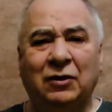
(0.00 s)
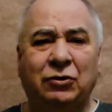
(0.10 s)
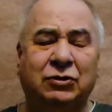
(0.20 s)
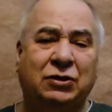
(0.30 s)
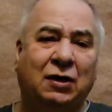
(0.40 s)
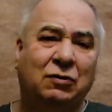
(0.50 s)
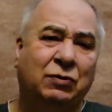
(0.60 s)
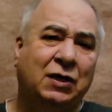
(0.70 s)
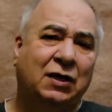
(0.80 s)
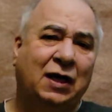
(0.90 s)
you start
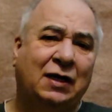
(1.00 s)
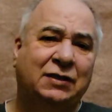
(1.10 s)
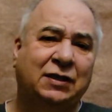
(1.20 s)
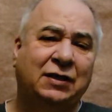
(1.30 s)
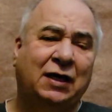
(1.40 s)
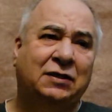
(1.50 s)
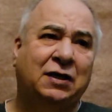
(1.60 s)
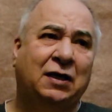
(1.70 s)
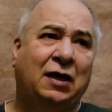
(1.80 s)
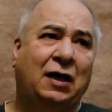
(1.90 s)
realizing that
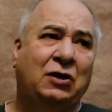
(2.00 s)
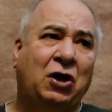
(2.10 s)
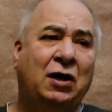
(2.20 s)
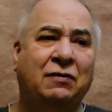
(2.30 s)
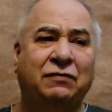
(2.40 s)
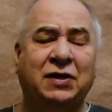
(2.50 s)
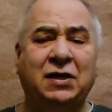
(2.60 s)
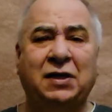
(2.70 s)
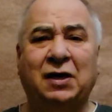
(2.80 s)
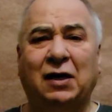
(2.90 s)
a lot of
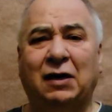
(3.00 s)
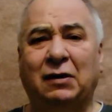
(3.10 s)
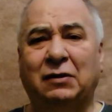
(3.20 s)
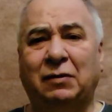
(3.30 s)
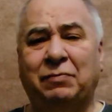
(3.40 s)
the